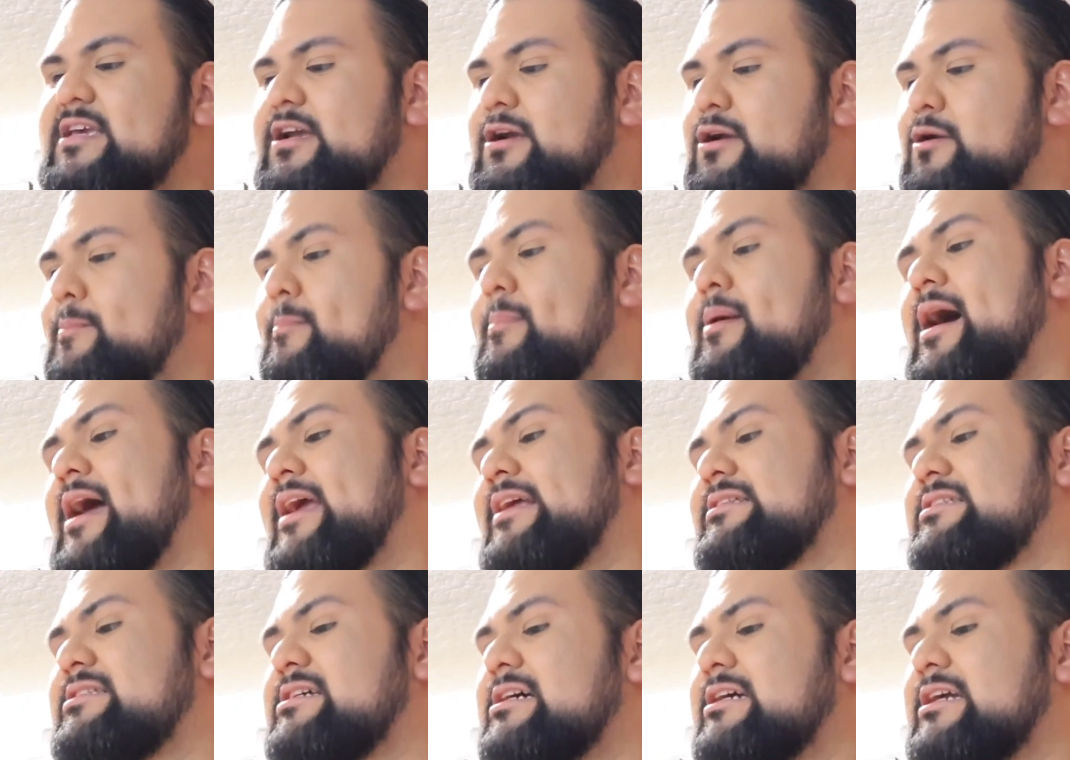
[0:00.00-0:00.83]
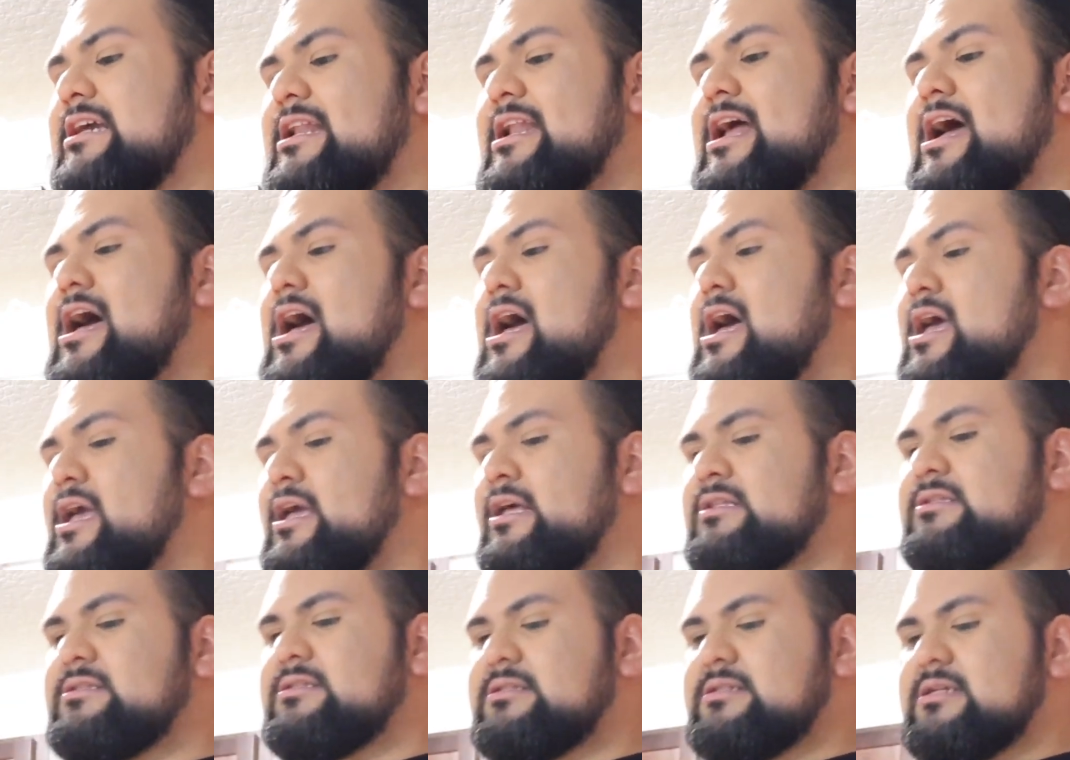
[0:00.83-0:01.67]
here by Duncan
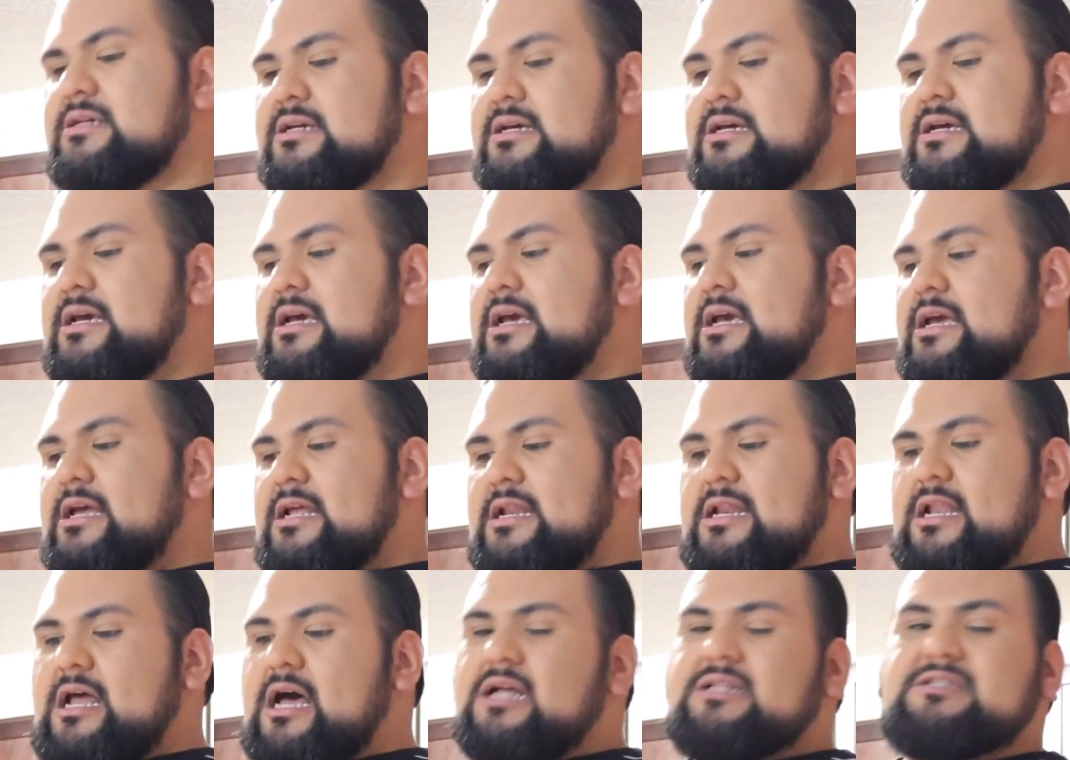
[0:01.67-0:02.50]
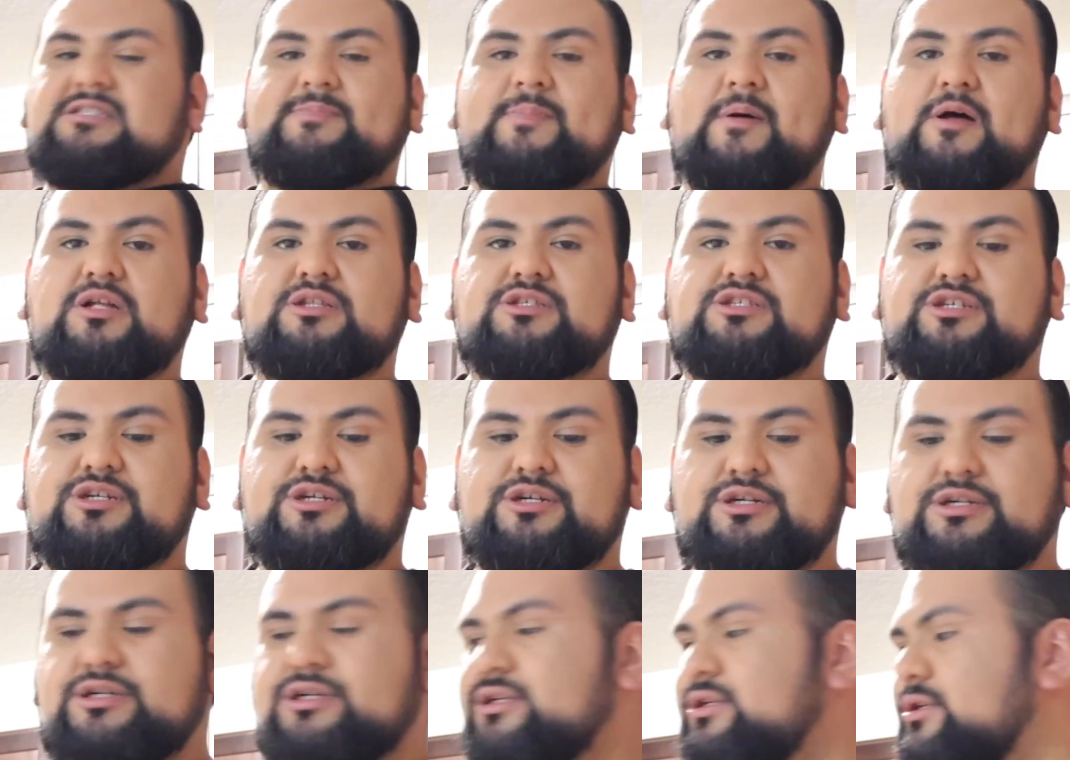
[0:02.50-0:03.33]
Hines. Not
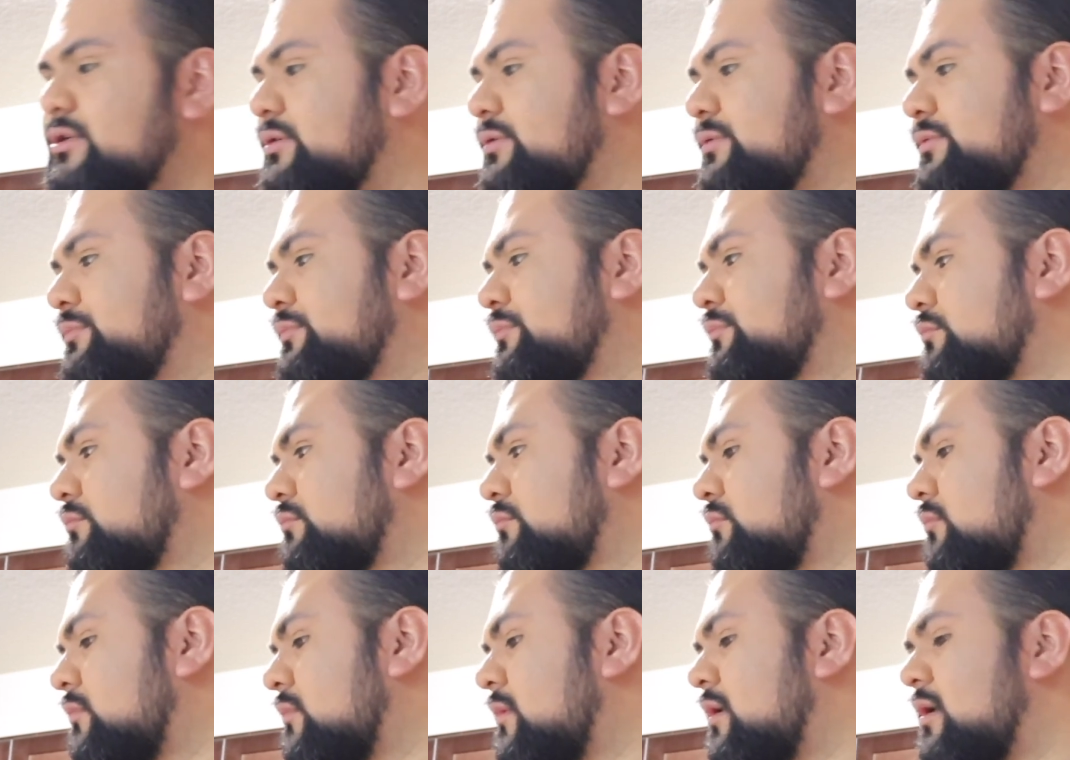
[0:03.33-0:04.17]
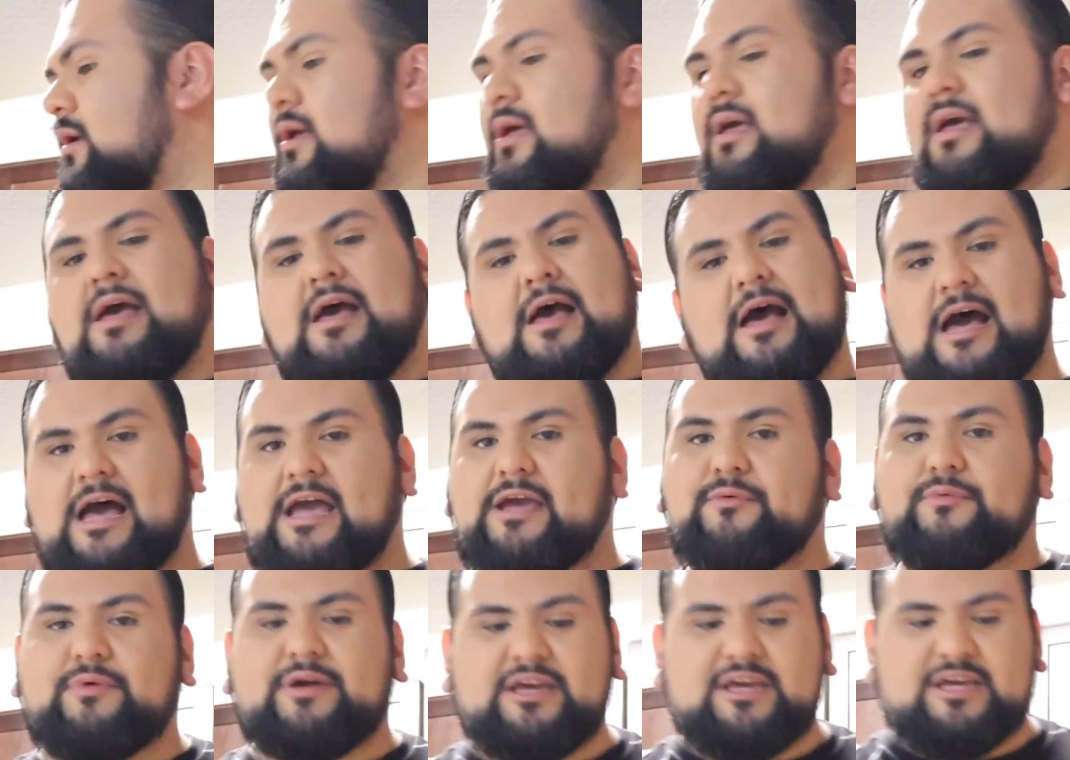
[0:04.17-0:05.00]
sponsored.
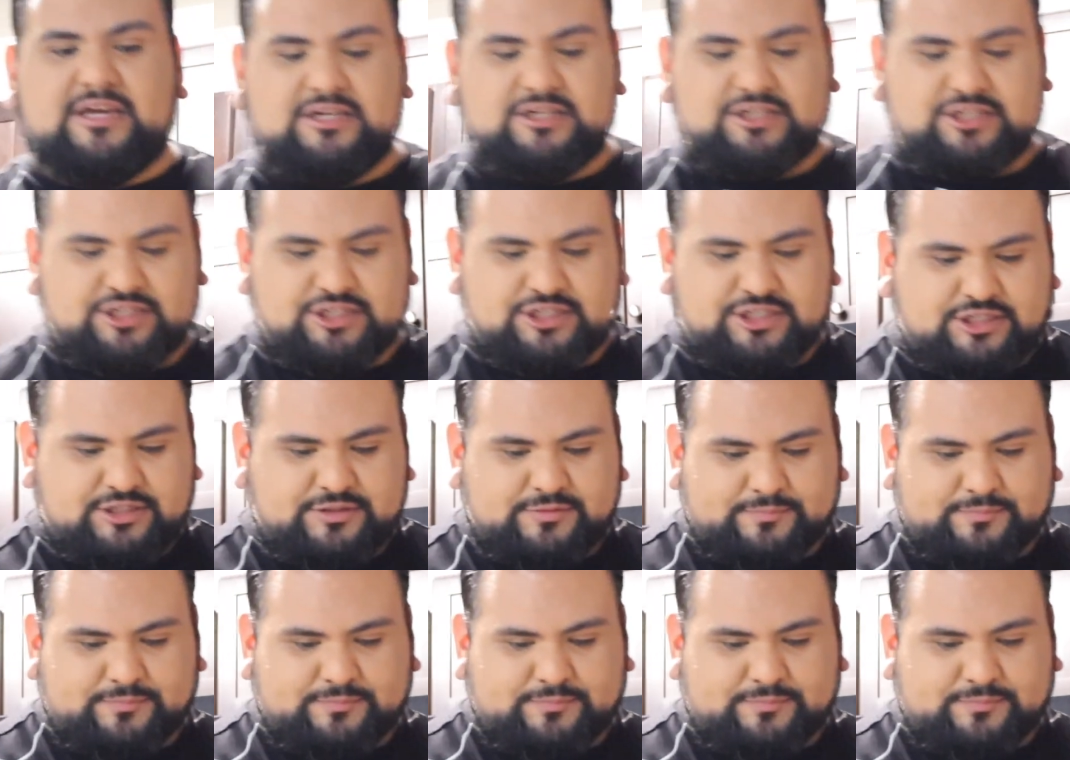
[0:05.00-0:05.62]
I wish.